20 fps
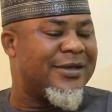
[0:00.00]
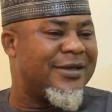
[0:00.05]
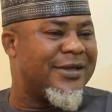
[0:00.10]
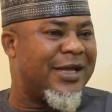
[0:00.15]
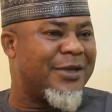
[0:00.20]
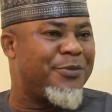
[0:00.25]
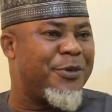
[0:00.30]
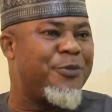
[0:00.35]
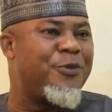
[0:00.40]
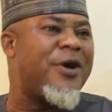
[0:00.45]

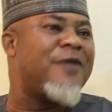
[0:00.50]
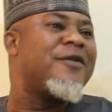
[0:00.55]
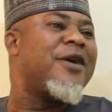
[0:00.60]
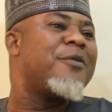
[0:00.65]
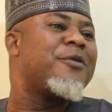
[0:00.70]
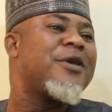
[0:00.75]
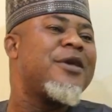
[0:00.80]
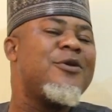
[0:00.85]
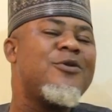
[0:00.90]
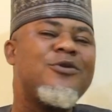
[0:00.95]
that people
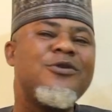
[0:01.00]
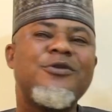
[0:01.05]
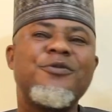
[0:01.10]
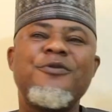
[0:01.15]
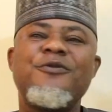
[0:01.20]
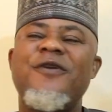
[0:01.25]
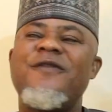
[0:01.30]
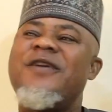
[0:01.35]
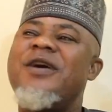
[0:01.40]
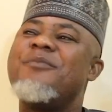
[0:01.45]
have accused,
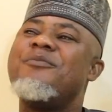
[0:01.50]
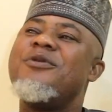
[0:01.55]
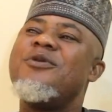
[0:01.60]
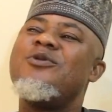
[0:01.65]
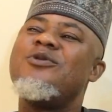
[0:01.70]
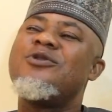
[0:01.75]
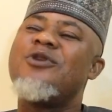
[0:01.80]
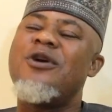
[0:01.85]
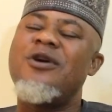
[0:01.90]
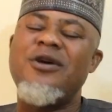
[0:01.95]
people have
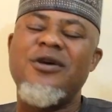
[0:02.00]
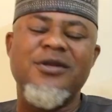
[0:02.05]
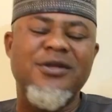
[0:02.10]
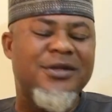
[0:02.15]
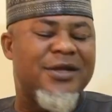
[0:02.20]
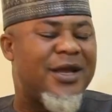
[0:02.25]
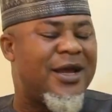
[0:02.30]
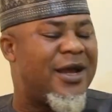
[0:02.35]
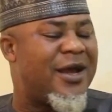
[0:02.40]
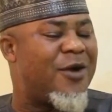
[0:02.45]
abused
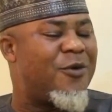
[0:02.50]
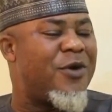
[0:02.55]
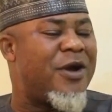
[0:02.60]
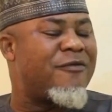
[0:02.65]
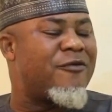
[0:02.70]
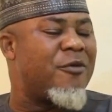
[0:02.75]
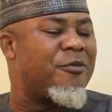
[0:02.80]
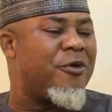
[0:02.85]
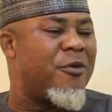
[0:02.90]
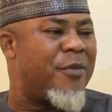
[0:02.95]
us, we
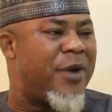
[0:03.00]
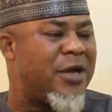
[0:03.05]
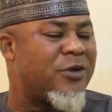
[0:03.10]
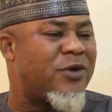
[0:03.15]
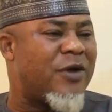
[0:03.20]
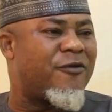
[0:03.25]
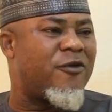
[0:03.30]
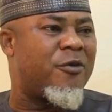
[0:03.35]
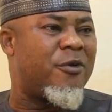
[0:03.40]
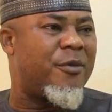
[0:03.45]
have
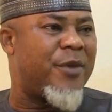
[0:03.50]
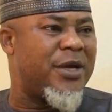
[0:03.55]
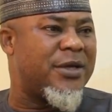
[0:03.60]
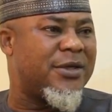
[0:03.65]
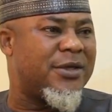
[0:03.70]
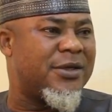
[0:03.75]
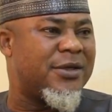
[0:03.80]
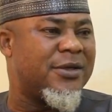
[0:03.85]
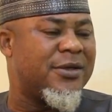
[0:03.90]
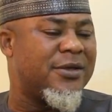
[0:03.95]

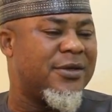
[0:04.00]
compromised.